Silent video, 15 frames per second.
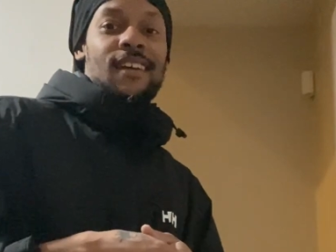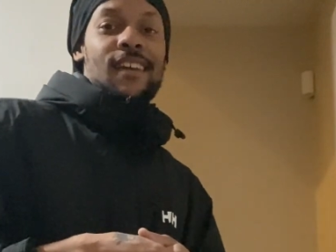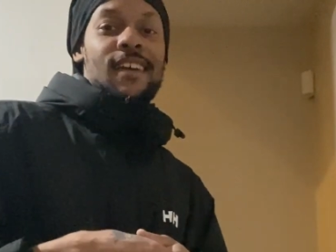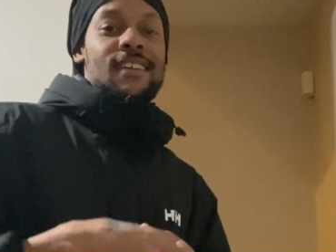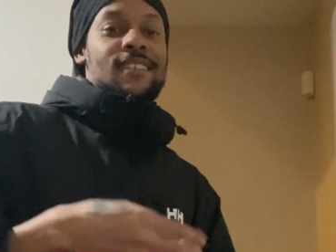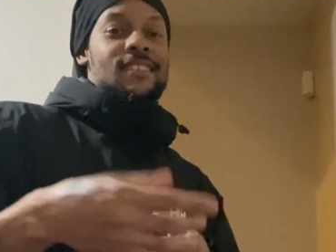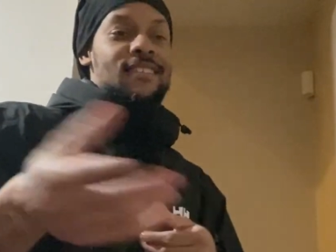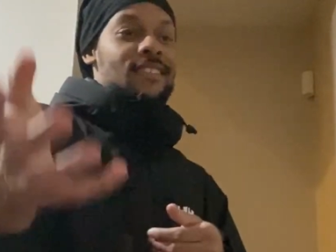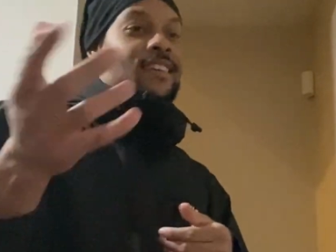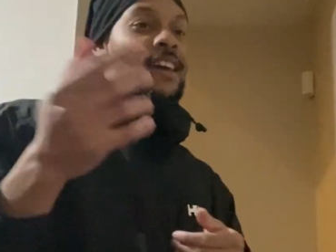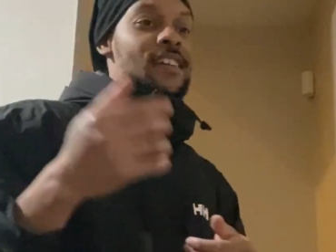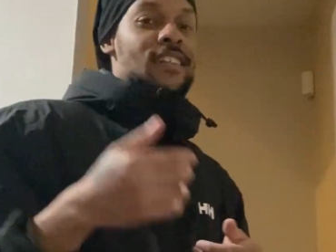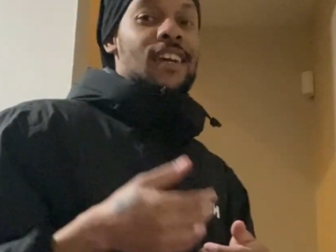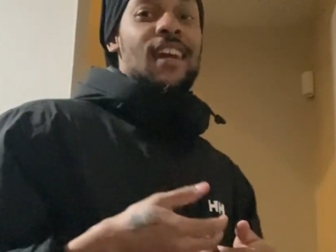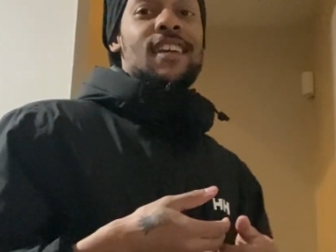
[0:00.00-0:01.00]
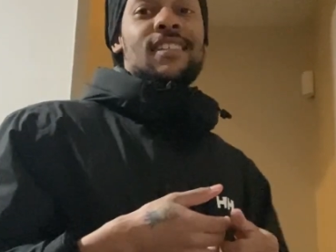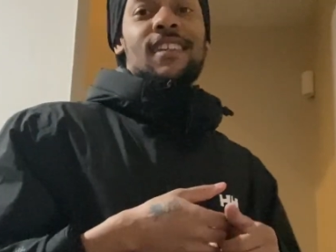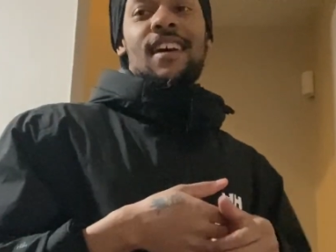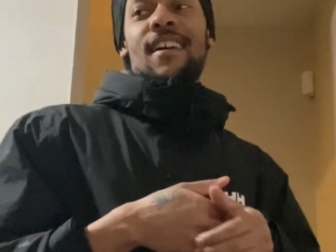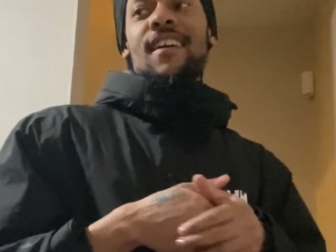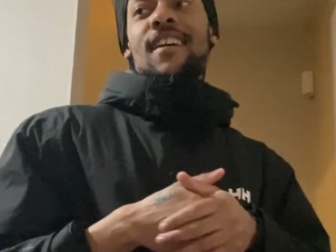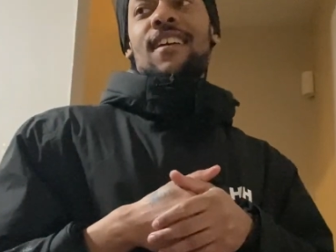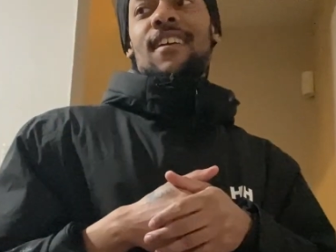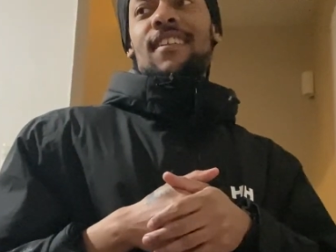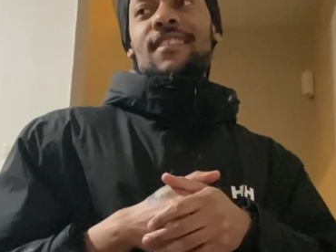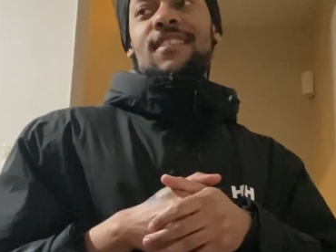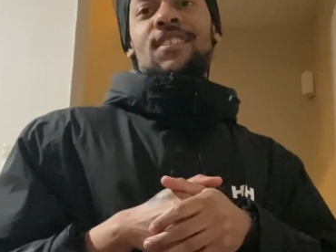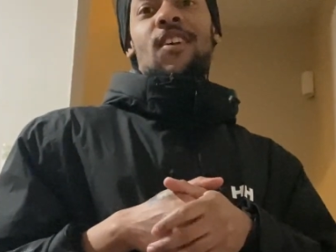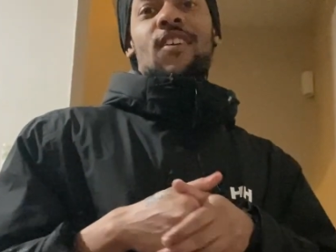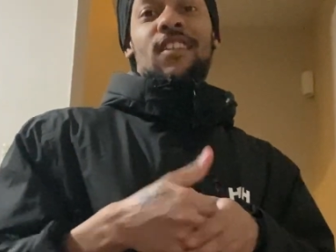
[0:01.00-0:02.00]
At least say cheese uh
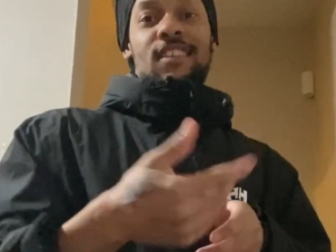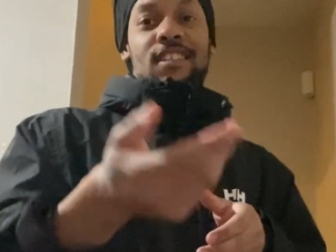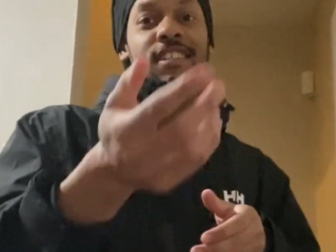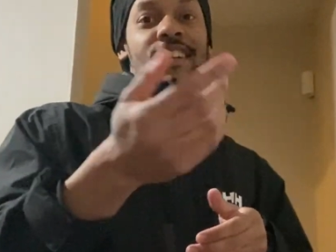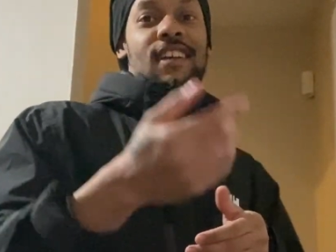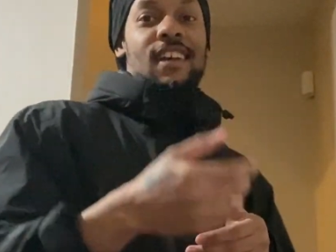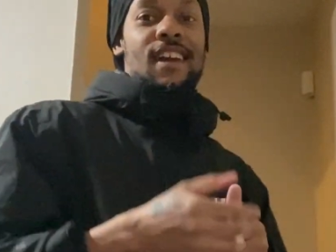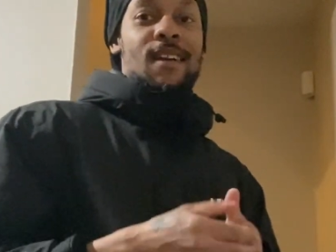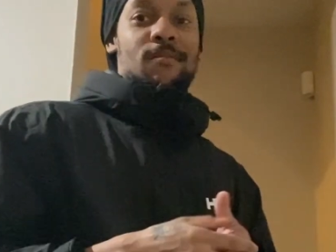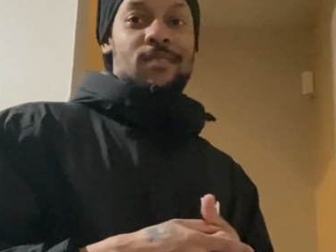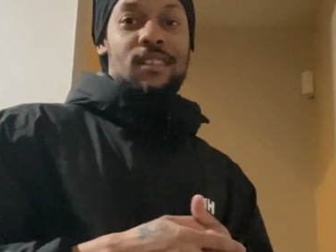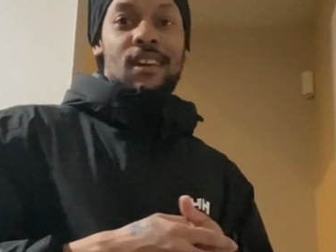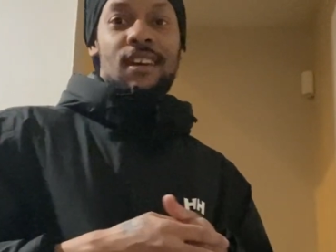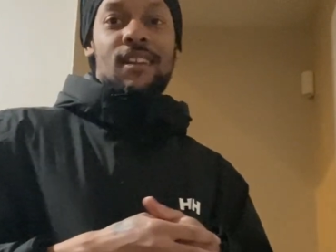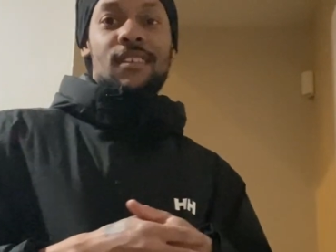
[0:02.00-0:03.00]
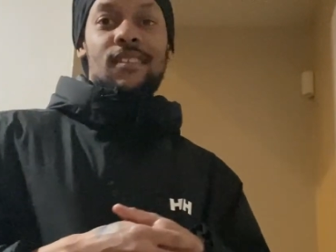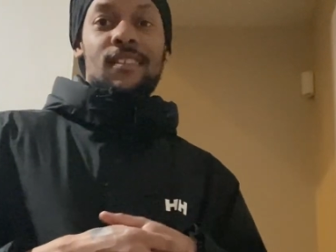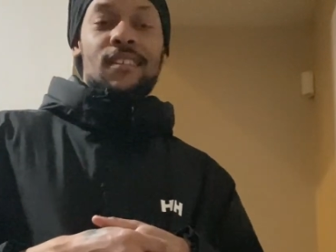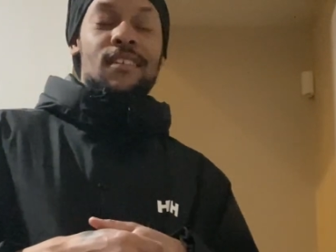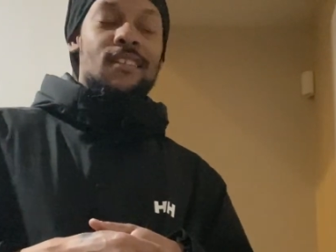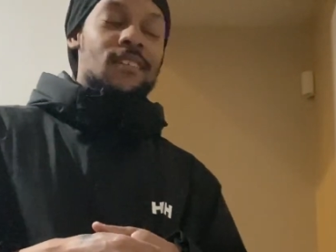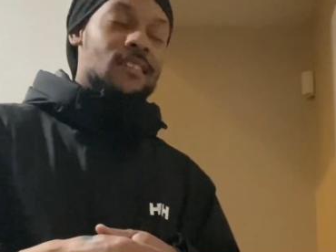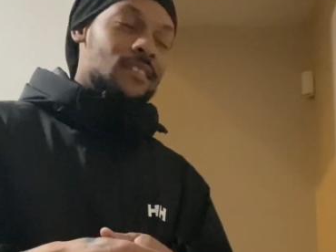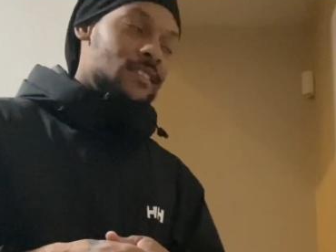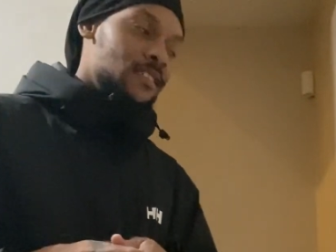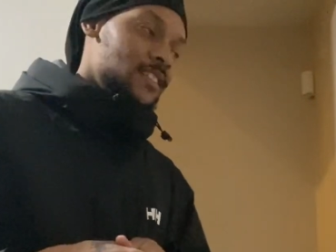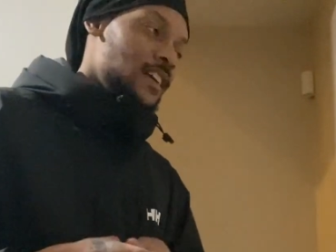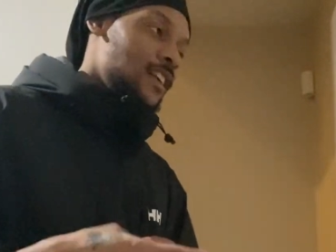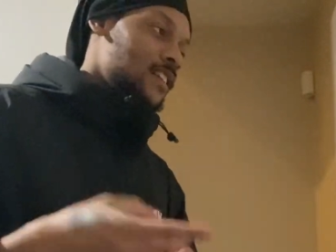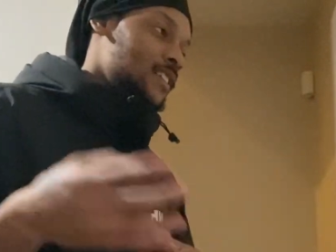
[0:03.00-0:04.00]
saw the shit, you know what I'm saying?
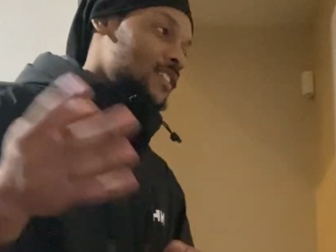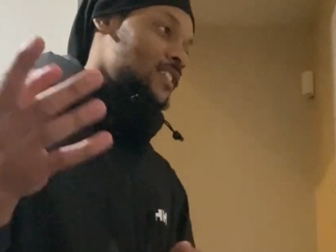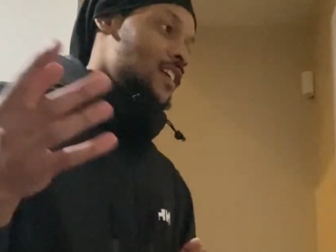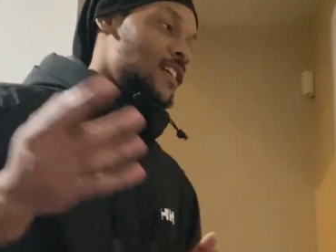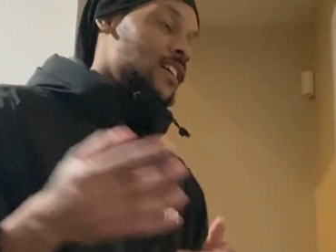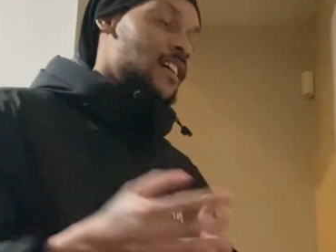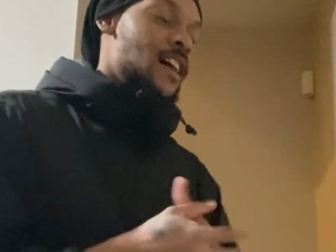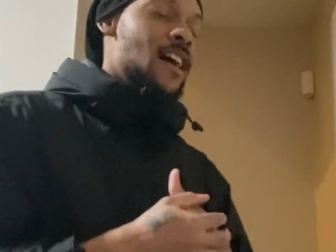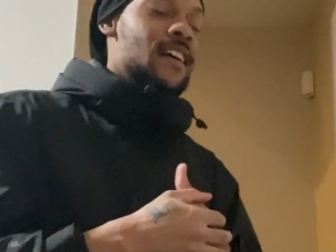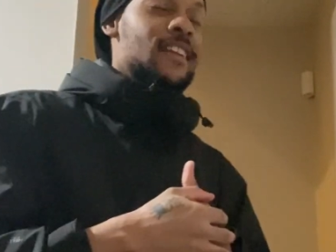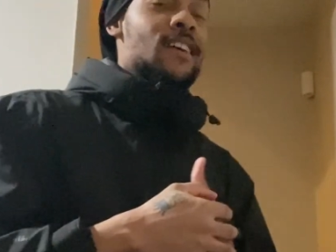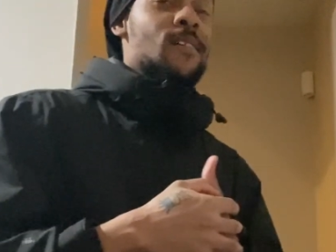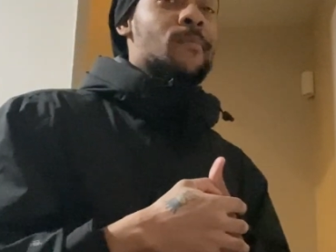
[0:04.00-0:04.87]
Shout out to Sean Cotton though,